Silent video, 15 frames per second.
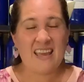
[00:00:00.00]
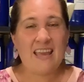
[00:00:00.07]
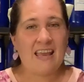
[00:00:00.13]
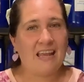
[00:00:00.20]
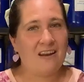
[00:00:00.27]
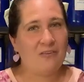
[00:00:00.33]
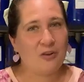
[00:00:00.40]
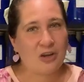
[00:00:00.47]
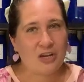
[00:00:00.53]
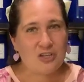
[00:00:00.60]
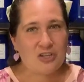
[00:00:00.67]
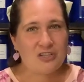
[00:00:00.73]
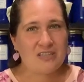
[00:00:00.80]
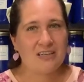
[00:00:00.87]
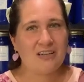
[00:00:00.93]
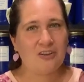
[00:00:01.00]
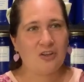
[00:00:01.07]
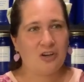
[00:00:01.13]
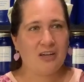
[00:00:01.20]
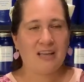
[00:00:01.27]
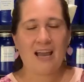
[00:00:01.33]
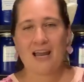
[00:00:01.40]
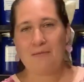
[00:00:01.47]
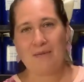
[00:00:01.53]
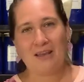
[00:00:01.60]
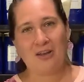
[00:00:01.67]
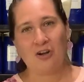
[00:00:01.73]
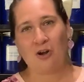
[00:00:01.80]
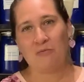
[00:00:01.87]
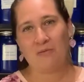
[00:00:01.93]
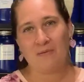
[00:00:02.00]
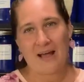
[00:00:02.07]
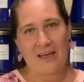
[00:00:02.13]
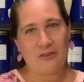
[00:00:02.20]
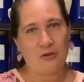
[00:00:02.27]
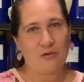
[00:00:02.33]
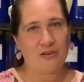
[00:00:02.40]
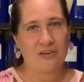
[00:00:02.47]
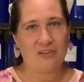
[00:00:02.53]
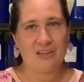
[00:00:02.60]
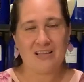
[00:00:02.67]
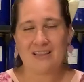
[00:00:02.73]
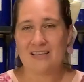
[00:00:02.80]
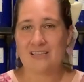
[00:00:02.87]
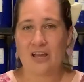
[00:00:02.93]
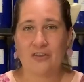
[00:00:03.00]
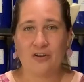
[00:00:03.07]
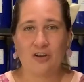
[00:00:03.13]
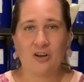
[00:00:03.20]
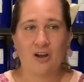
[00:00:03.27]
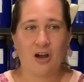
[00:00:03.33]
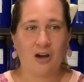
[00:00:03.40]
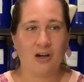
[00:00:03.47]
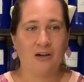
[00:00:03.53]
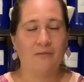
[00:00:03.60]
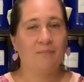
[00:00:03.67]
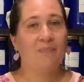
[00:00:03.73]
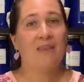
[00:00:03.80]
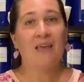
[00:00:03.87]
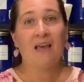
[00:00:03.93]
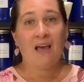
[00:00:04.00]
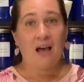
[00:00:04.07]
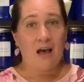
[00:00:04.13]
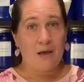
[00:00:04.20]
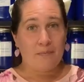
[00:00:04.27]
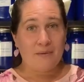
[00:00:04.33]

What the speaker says: And if you're interested in learning how to make an herbal bath, you can click this other card up